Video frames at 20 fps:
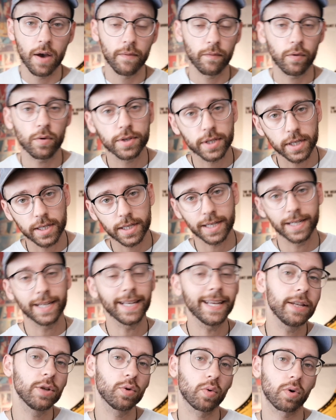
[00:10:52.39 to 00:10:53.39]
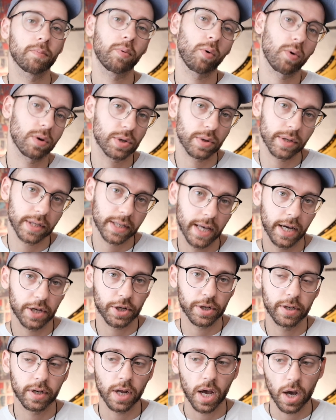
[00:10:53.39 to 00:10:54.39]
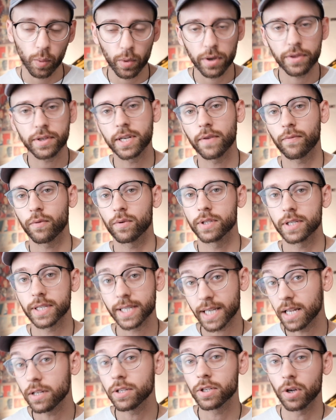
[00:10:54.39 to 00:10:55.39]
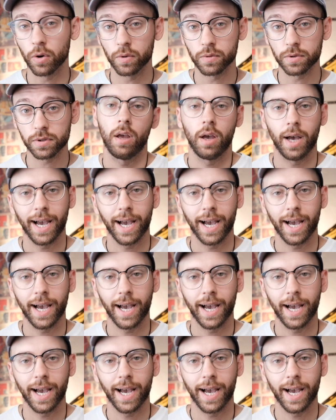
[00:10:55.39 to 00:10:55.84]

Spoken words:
versus an indoor portrait session with different skin tones.